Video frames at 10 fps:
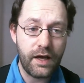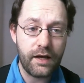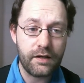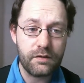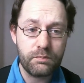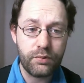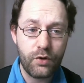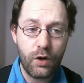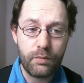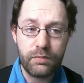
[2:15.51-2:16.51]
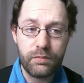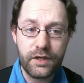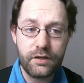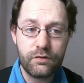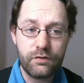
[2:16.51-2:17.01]
and
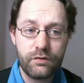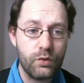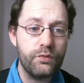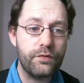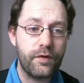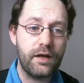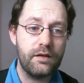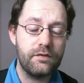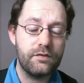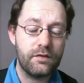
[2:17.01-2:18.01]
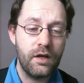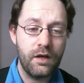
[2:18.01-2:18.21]
probably two-phase